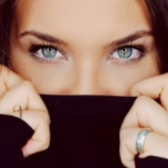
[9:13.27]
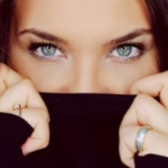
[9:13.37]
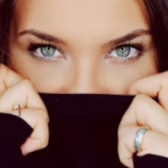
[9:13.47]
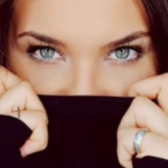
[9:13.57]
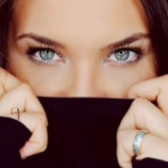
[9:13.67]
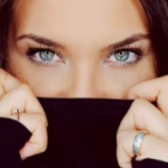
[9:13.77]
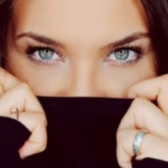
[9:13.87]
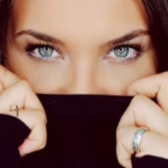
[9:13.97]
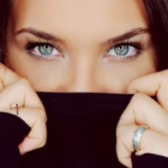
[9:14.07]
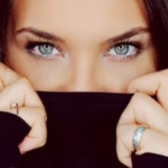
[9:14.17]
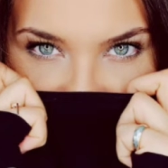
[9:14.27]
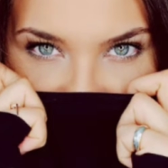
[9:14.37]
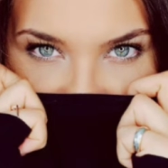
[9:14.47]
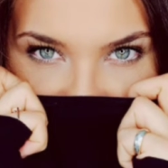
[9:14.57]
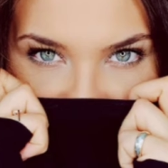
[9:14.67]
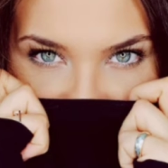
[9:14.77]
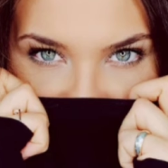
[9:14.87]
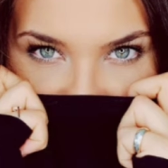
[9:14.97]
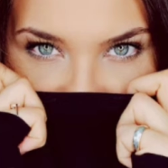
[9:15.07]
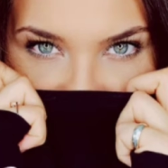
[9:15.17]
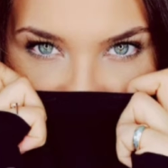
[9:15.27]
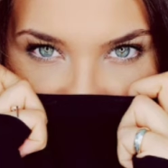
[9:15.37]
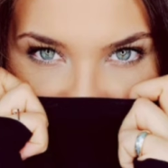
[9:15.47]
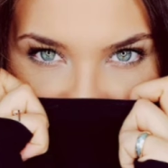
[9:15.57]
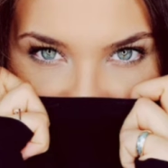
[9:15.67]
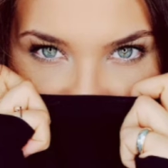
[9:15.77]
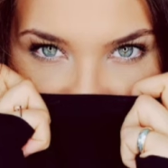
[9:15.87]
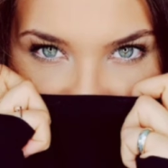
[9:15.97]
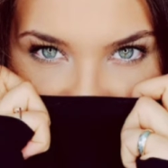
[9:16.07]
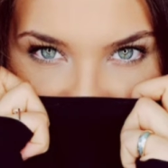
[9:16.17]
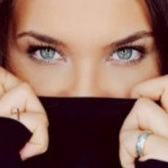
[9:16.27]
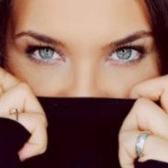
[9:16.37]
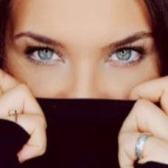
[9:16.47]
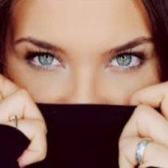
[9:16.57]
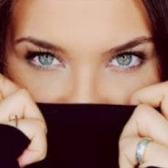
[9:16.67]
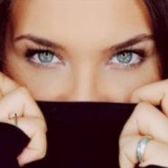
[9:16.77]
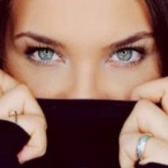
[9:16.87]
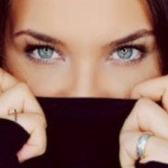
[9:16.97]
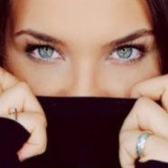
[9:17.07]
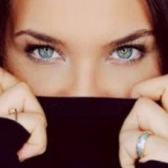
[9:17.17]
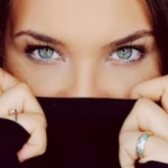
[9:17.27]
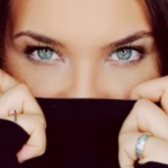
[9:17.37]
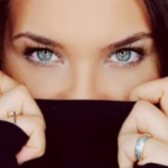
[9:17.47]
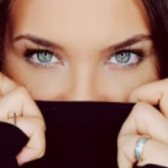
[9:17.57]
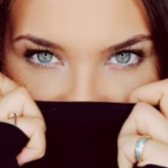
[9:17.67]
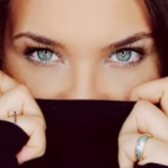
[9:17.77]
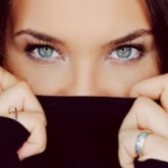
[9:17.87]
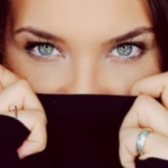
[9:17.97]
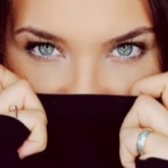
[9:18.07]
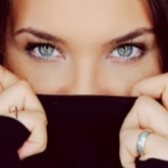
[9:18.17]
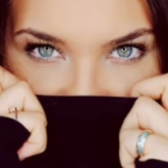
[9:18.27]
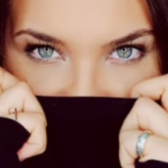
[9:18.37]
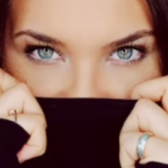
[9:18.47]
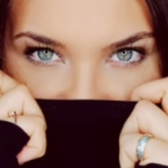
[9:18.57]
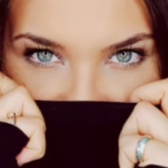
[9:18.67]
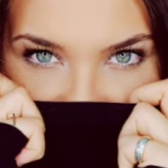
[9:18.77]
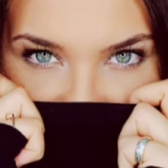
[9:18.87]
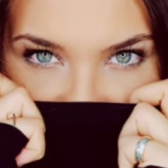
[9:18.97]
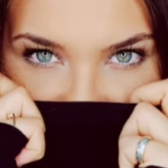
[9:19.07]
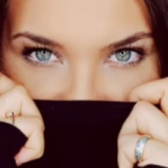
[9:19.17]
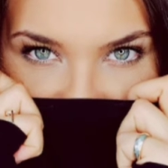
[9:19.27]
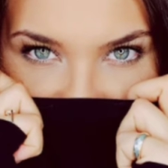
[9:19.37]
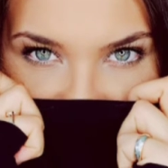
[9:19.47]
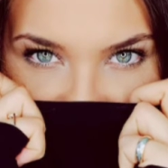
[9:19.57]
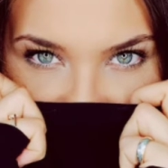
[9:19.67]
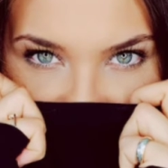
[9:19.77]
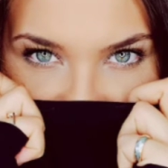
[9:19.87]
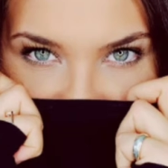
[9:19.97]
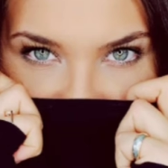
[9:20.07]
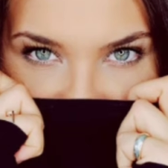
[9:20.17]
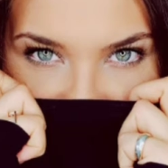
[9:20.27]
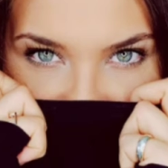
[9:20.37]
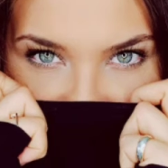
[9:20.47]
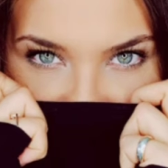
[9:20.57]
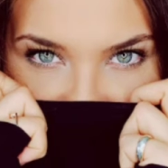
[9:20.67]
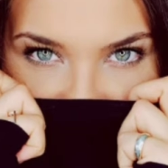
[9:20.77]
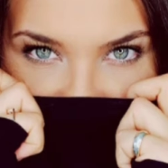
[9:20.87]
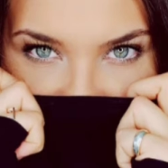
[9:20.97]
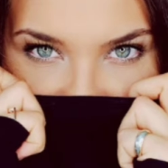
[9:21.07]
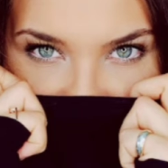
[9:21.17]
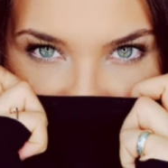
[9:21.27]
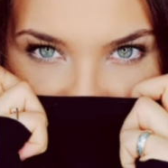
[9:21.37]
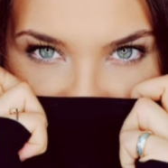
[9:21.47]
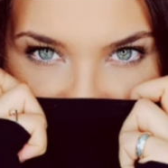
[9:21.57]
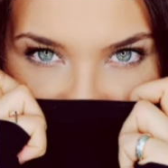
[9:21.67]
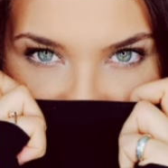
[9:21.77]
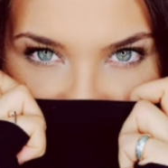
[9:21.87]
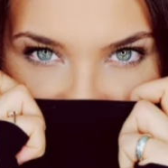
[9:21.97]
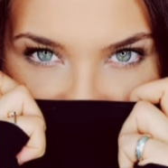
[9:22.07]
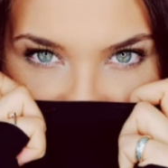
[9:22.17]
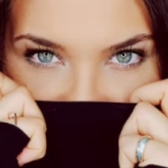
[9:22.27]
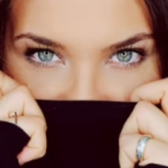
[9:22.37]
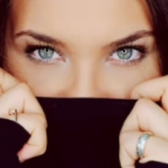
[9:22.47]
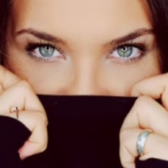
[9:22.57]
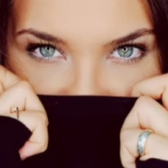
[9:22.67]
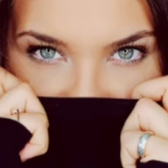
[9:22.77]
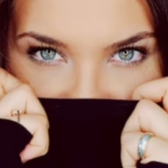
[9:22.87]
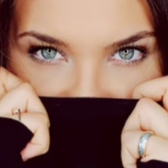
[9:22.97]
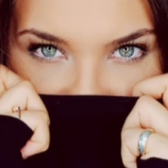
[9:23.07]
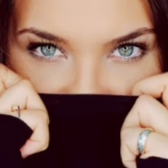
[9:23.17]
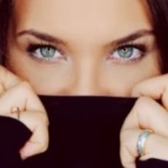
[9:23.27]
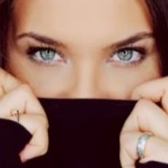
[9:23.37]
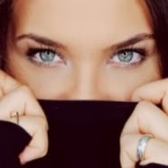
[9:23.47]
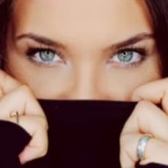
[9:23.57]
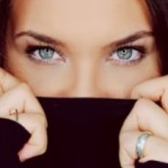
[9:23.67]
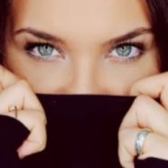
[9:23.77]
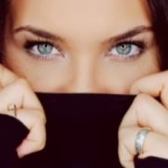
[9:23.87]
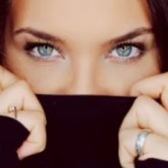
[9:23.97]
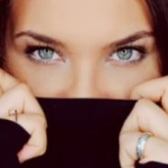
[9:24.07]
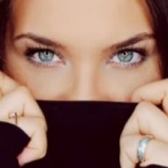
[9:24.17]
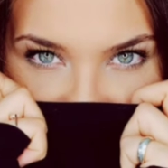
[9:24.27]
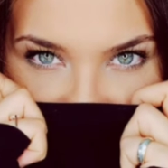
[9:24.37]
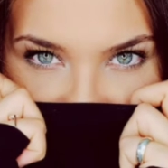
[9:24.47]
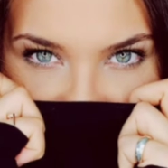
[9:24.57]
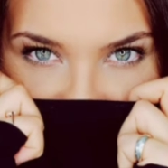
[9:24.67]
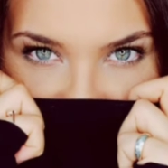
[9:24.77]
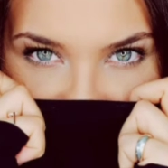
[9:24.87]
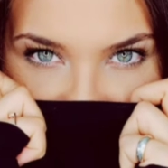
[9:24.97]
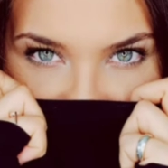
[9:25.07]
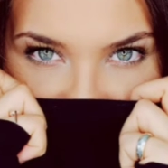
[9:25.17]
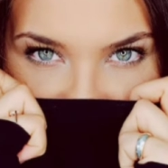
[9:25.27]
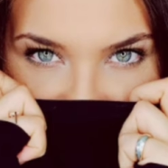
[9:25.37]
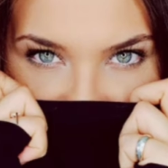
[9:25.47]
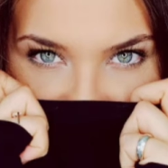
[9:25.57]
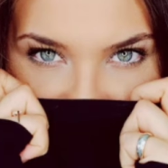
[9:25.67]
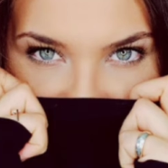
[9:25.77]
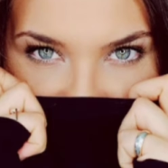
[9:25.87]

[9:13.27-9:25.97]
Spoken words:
Sometimes you just have to do things scared. You're going to have to do things when you don't know the answers, and God is just telling you to go somewhere or do something or pack up your things and